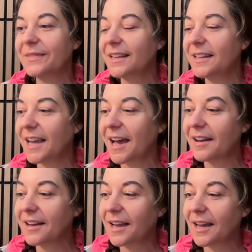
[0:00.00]
Yeah.
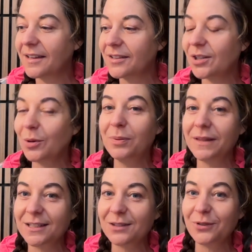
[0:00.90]
So
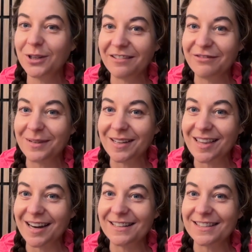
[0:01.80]
please forgive me.
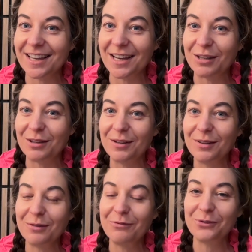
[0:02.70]
That is like
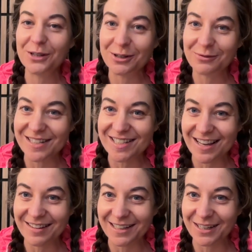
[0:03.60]
the Frida
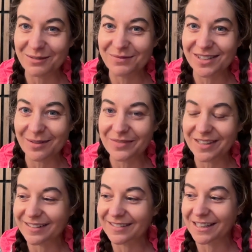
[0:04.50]
retelling of
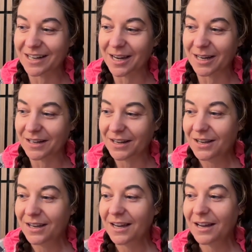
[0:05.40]
something that I
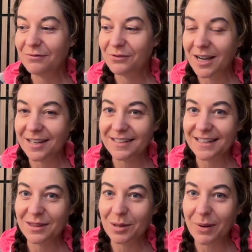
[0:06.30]
have read
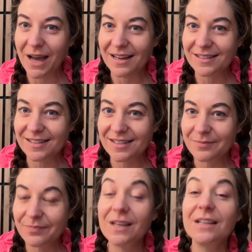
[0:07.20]
in the past.
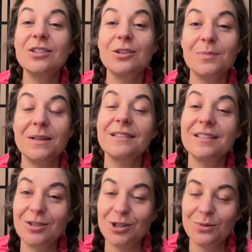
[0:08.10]

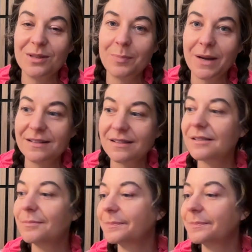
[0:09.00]
Listened to in the past.